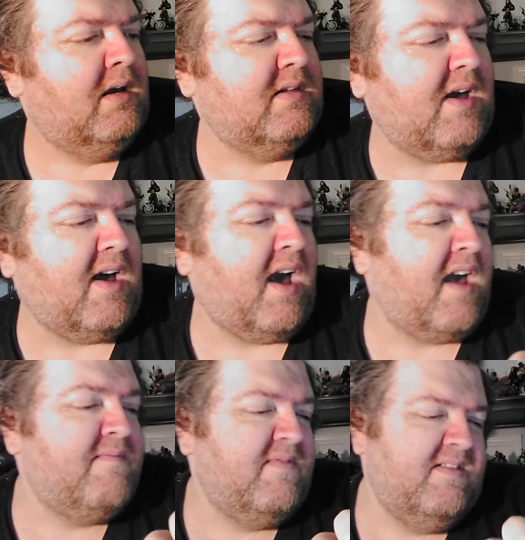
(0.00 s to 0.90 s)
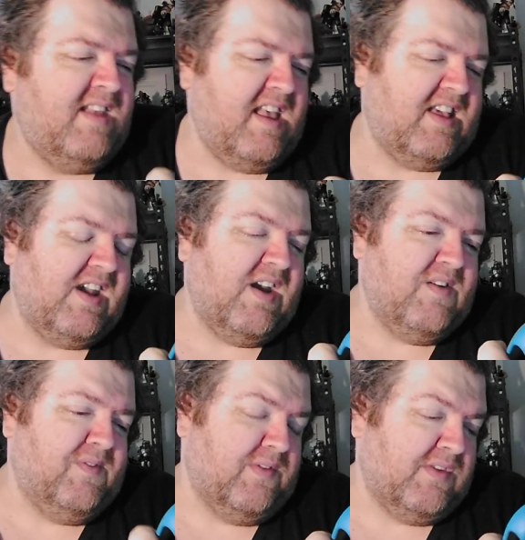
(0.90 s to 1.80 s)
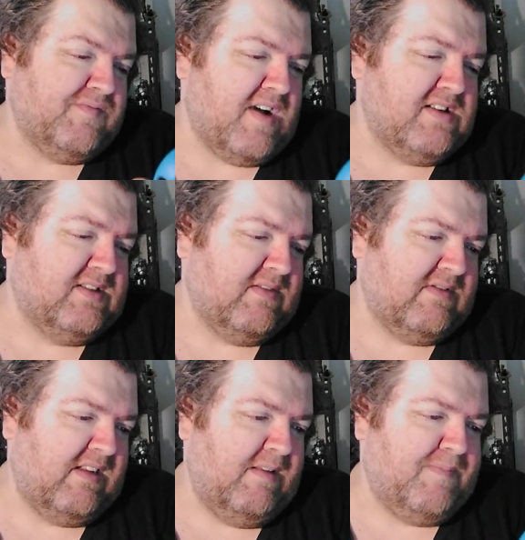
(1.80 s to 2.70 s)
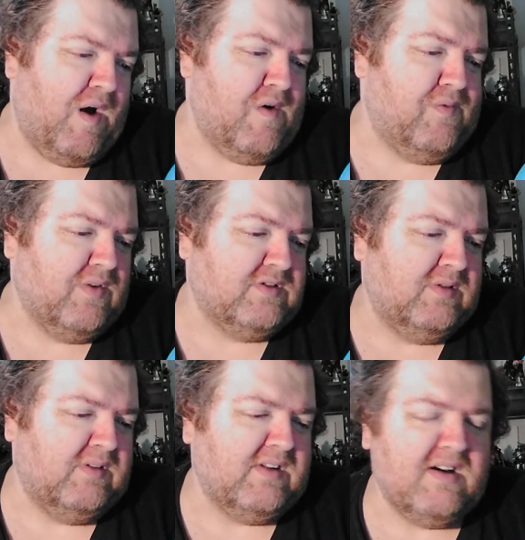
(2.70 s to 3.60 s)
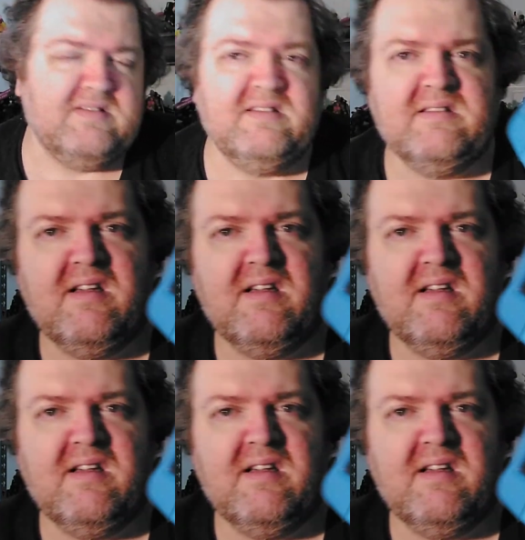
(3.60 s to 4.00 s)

Now, I didn't care for the rest of the Battle Force 2000